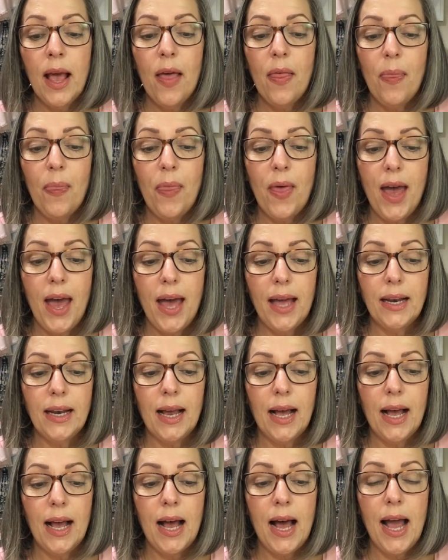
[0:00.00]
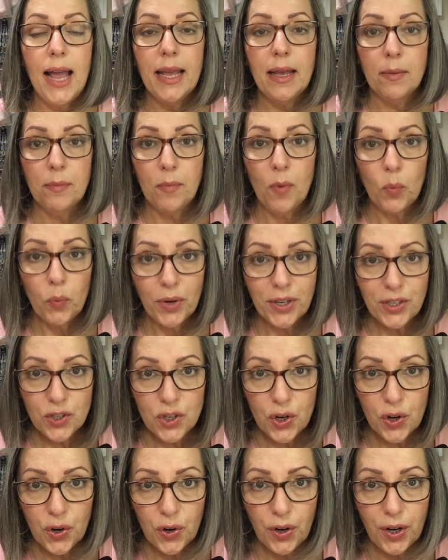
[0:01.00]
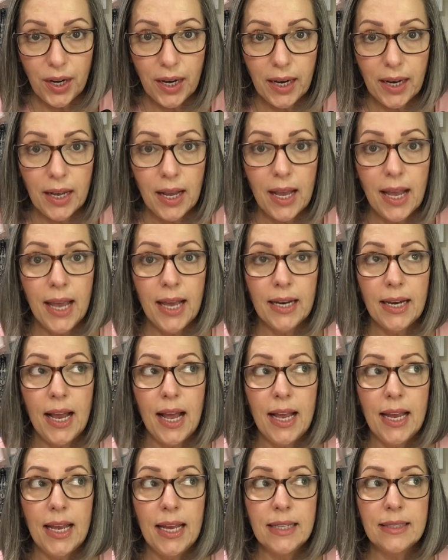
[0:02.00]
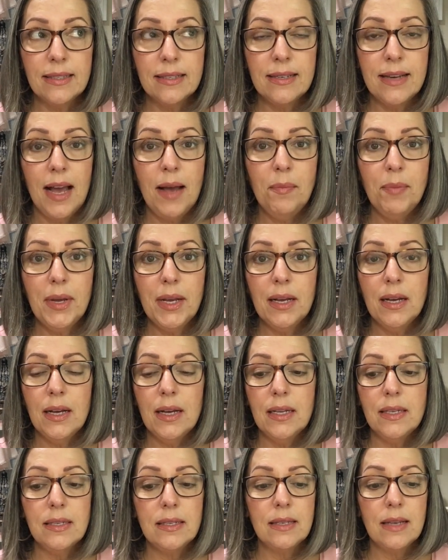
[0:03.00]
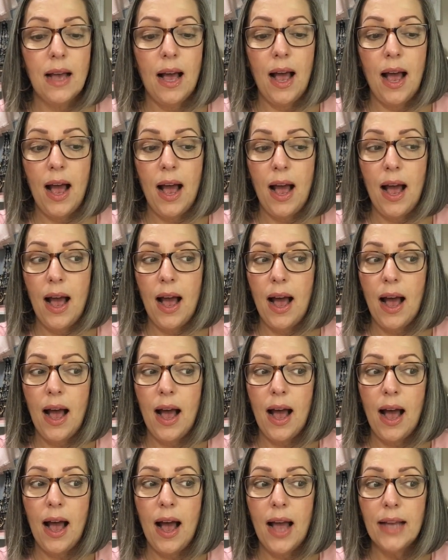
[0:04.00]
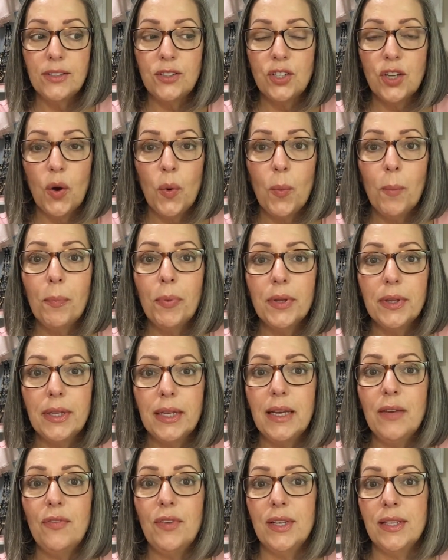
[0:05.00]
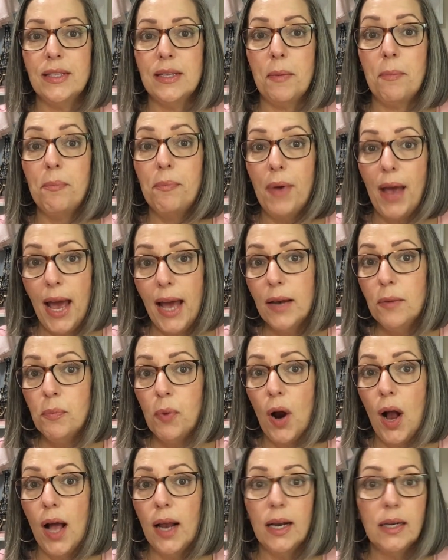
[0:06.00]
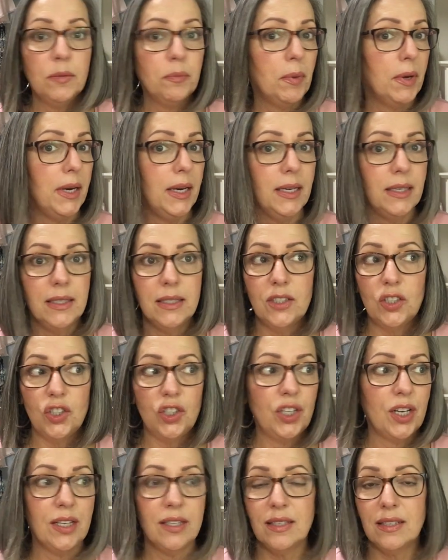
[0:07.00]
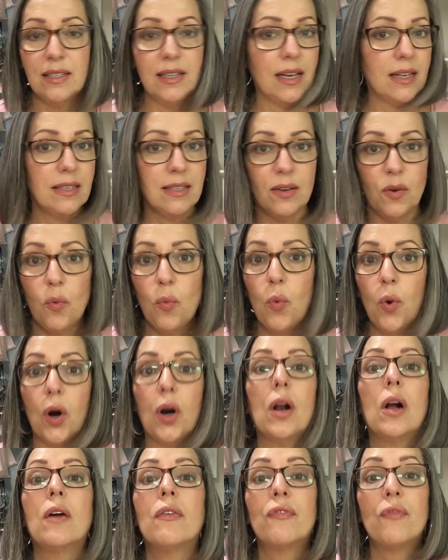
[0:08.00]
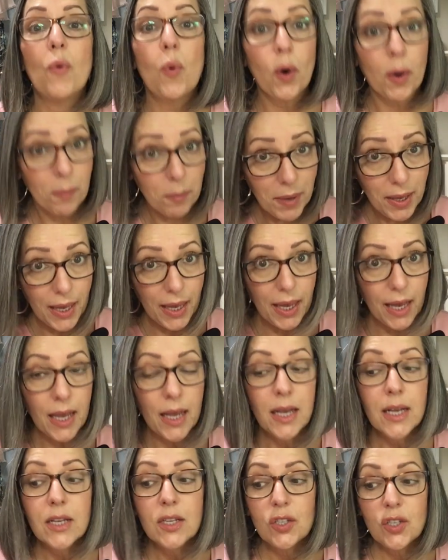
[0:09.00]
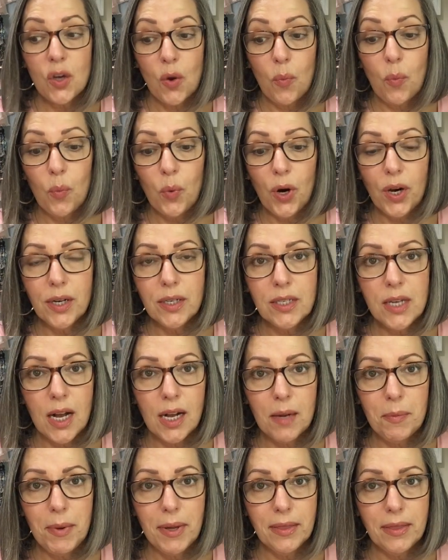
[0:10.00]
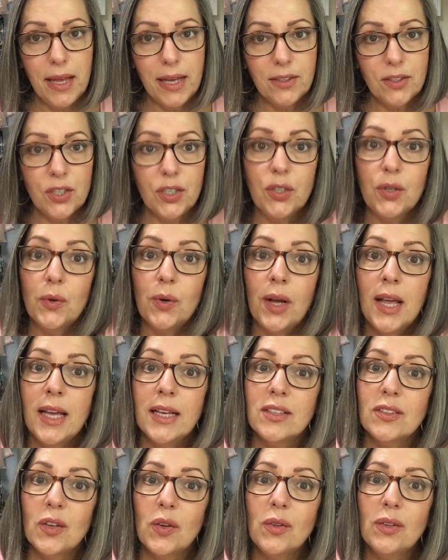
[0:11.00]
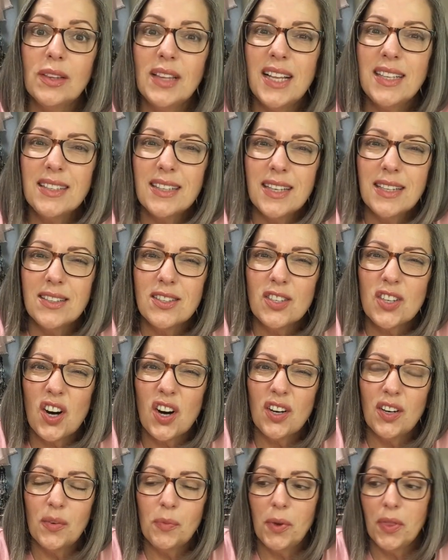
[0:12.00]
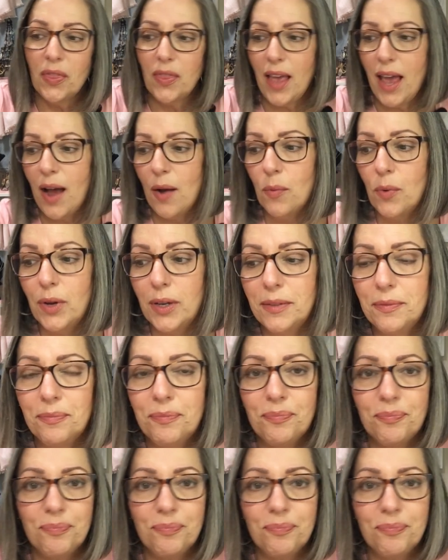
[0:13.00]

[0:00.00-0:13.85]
that I am returning, and it's not because I don't believe it's a bad product, but it just doesn't work for me. So we're going to talk about that too. So let's get started with that one.